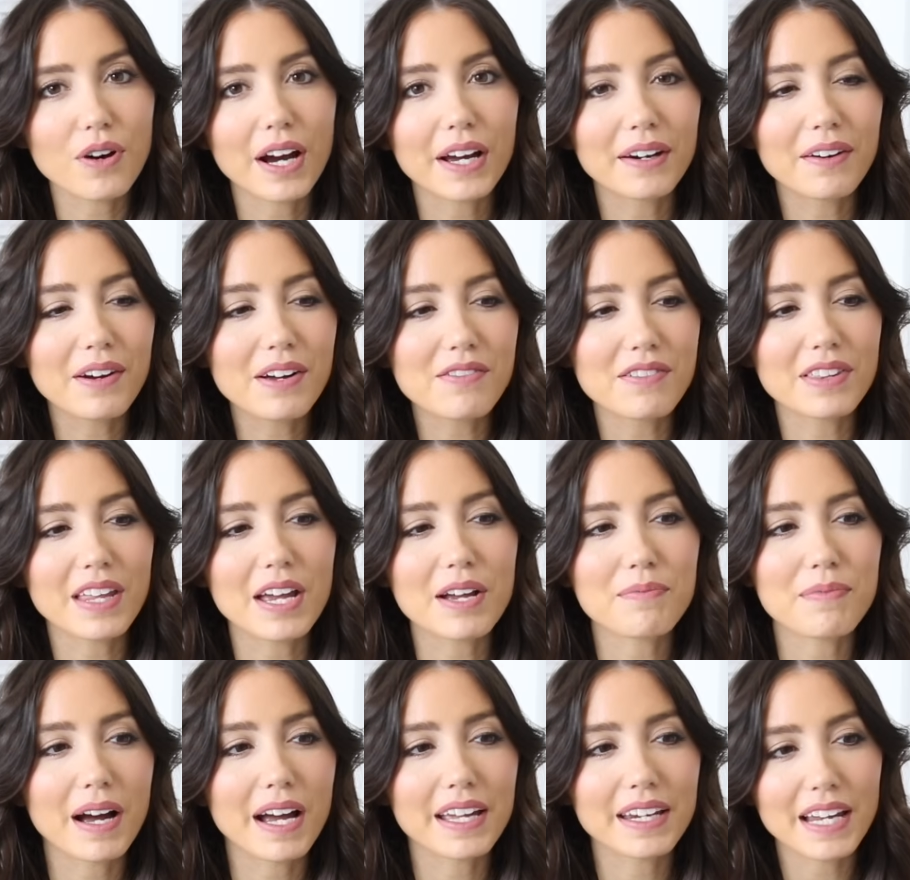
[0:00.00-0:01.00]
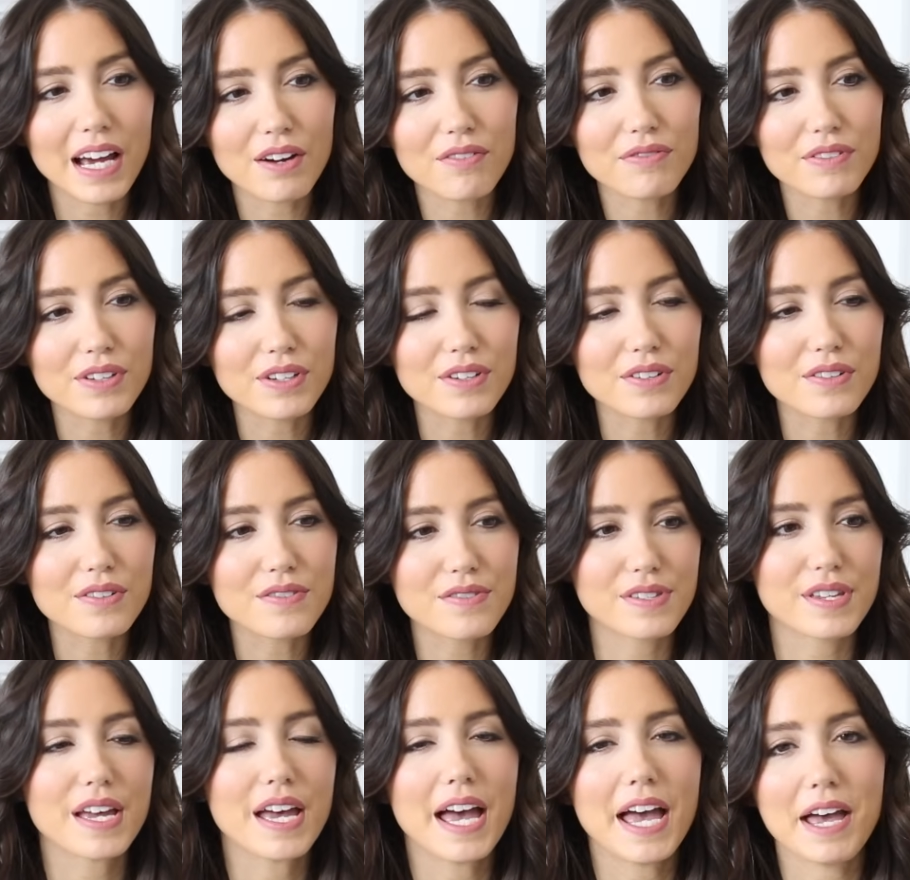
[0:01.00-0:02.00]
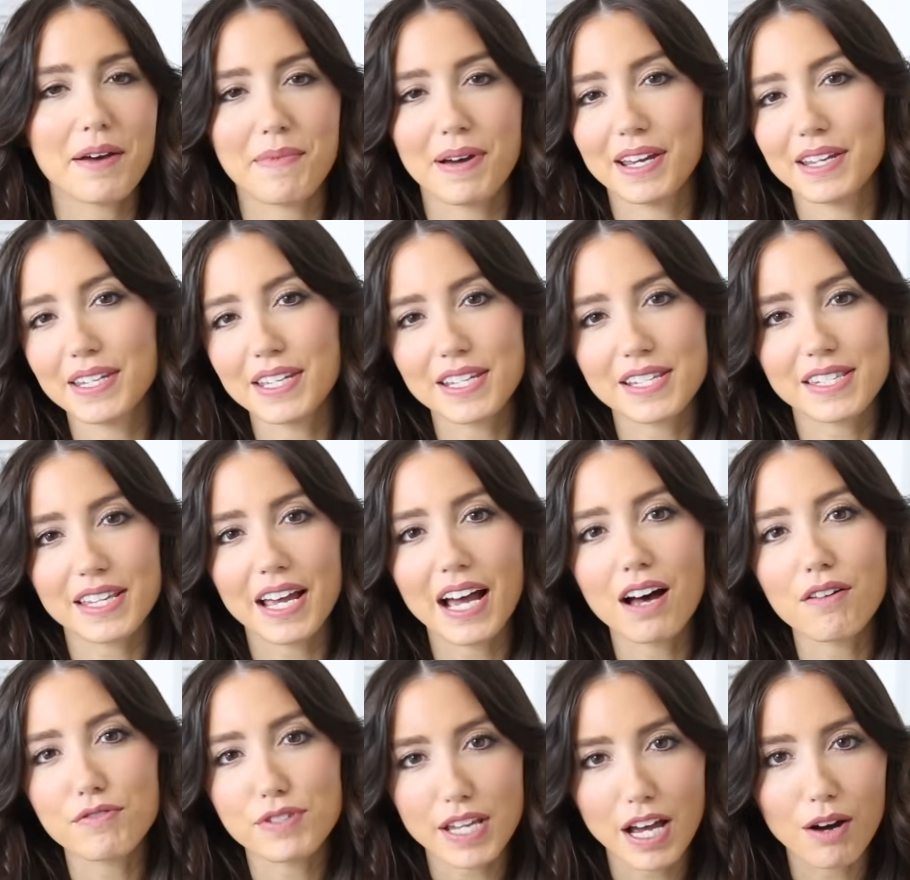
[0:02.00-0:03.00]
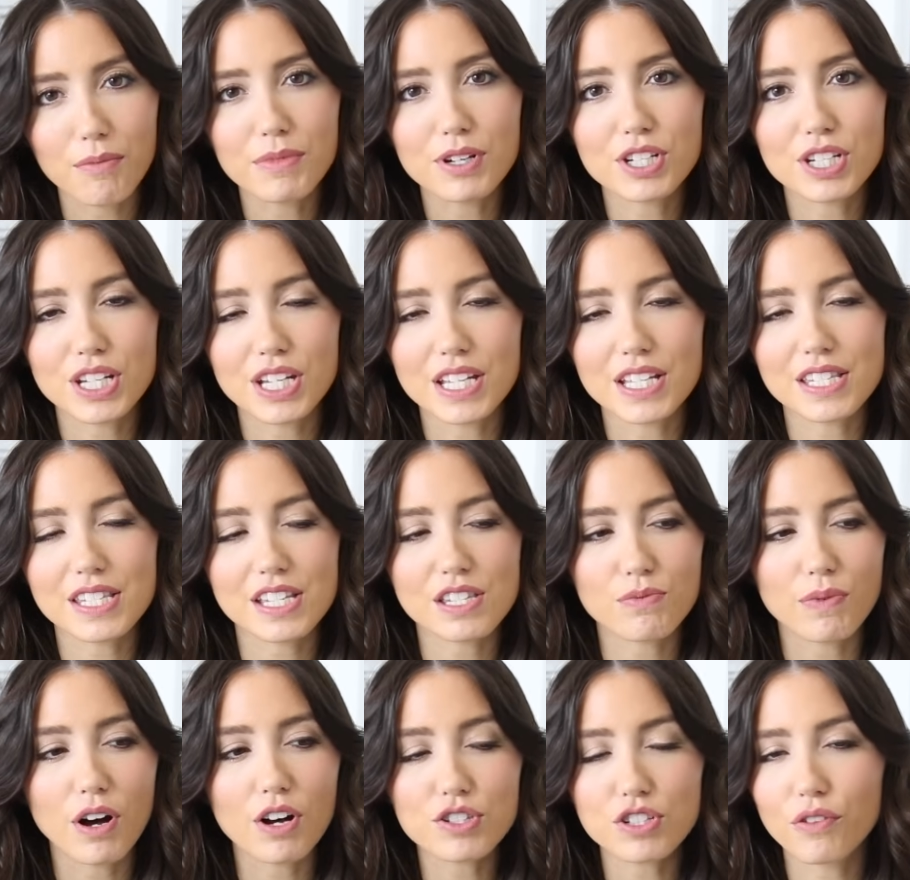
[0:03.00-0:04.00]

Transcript: I know even like my nephews and my niece, they have sound machines as well.